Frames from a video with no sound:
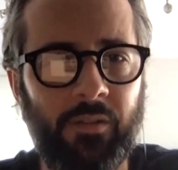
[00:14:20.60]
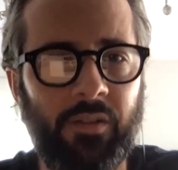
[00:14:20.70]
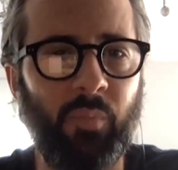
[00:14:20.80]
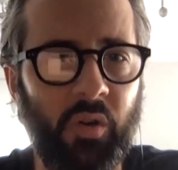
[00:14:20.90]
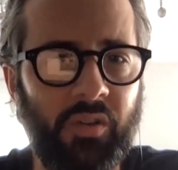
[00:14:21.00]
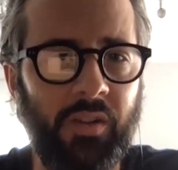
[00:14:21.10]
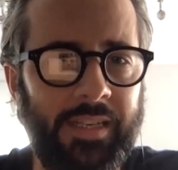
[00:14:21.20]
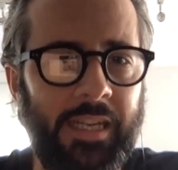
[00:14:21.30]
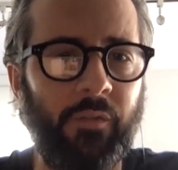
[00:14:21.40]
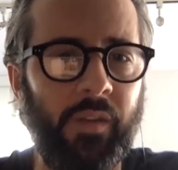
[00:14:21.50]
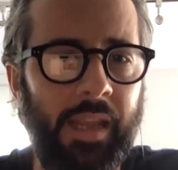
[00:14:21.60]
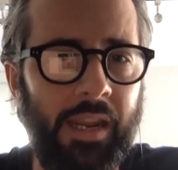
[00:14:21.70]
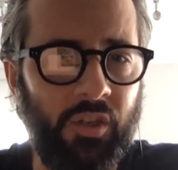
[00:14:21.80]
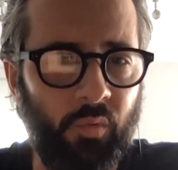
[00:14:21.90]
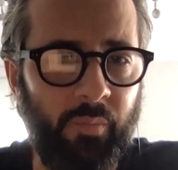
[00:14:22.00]
personal
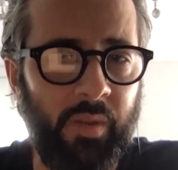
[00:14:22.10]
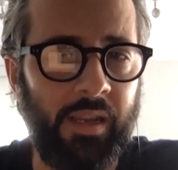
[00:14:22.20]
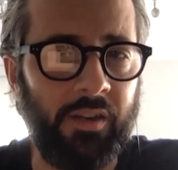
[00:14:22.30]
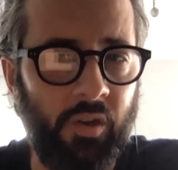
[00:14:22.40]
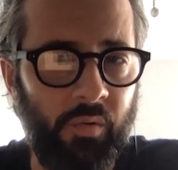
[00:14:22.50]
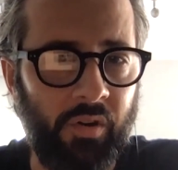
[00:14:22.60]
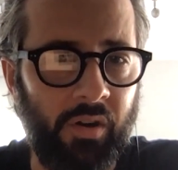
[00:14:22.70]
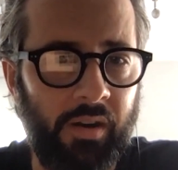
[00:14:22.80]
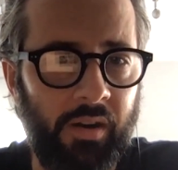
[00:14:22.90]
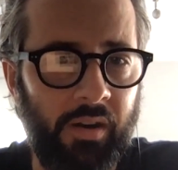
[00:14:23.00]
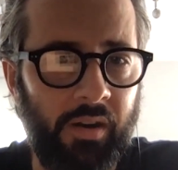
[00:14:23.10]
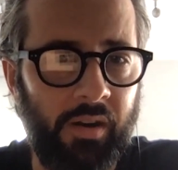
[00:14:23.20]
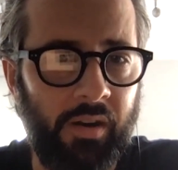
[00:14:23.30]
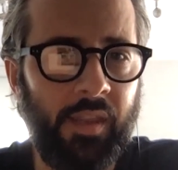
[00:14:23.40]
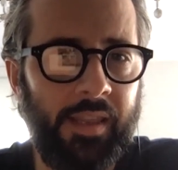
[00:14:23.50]
identification with being a donor,
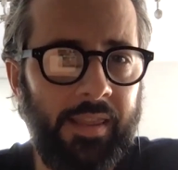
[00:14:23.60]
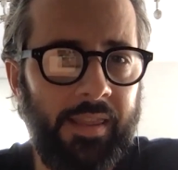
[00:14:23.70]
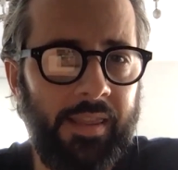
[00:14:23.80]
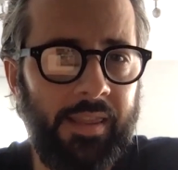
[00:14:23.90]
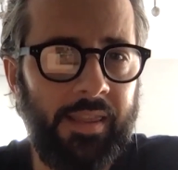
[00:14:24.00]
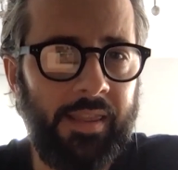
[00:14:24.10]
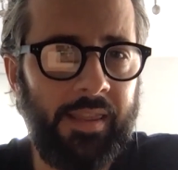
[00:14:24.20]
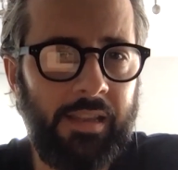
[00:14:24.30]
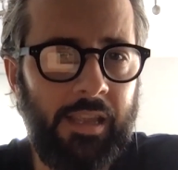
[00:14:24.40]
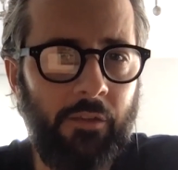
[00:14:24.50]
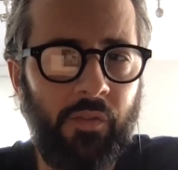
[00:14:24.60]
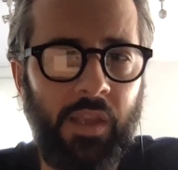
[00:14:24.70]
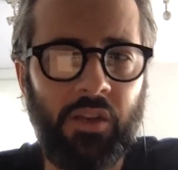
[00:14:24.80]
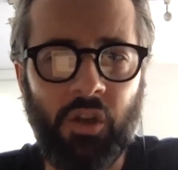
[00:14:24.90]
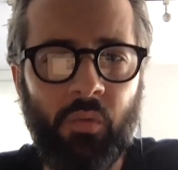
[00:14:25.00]
so that then if
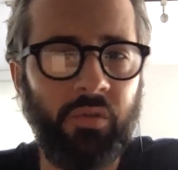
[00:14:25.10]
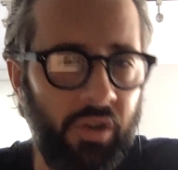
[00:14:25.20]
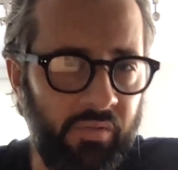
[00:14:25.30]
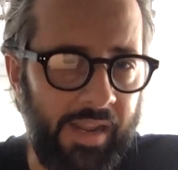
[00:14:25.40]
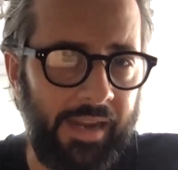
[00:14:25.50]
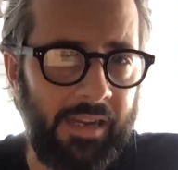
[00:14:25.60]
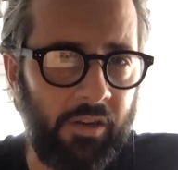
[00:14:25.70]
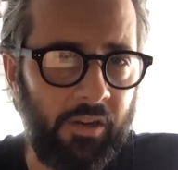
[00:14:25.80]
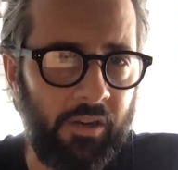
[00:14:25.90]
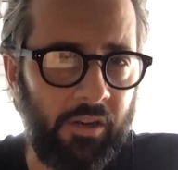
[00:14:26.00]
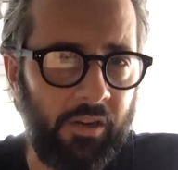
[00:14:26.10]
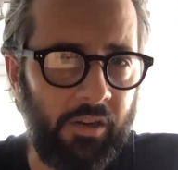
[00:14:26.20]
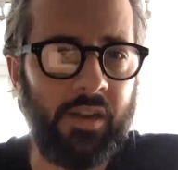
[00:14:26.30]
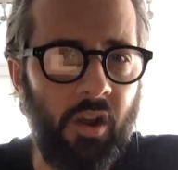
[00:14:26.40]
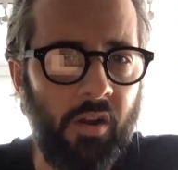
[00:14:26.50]
they don't donate, it would
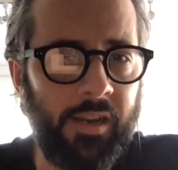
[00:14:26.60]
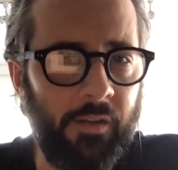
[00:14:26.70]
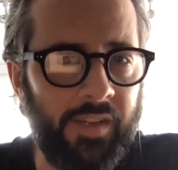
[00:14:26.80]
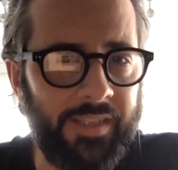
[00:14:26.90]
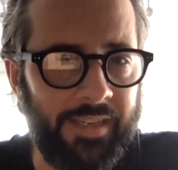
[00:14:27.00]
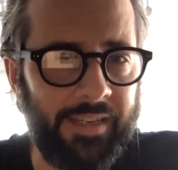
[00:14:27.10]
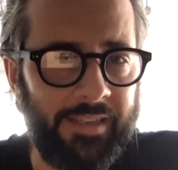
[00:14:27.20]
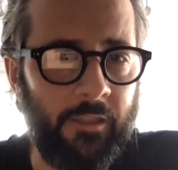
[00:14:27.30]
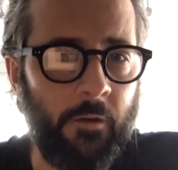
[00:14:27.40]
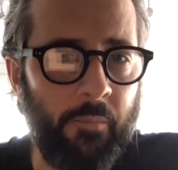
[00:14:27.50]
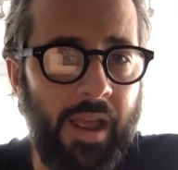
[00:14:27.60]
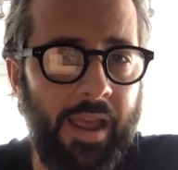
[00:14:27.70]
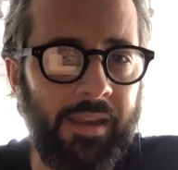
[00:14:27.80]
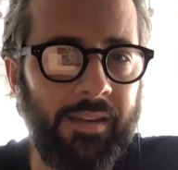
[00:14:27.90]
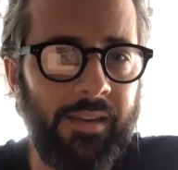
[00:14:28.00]
create cognitive dissonance in their
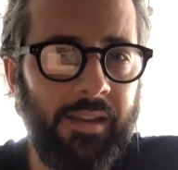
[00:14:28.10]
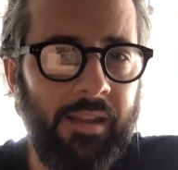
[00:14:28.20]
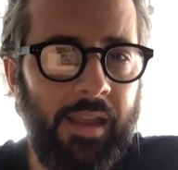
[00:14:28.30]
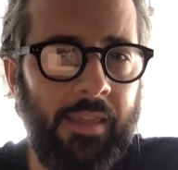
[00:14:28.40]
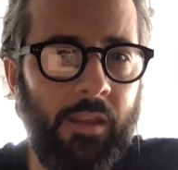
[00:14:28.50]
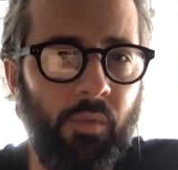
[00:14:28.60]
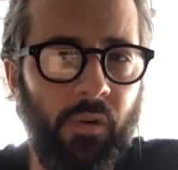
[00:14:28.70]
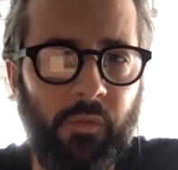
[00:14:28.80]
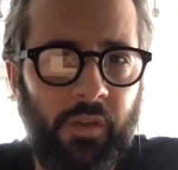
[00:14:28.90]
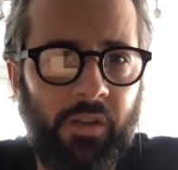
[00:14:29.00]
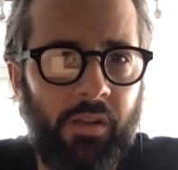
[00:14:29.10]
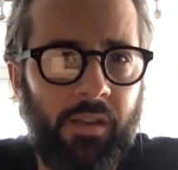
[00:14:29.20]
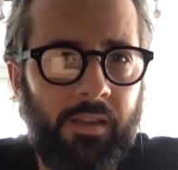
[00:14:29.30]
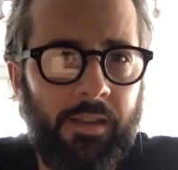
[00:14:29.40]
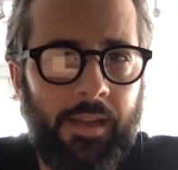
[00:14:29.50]
mind, and they would
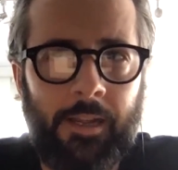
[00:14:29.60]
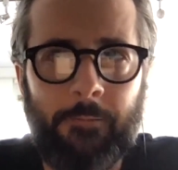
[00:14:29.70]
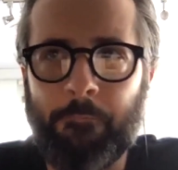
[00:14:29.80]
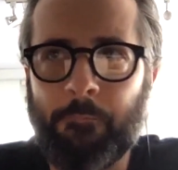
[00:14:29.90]
feel that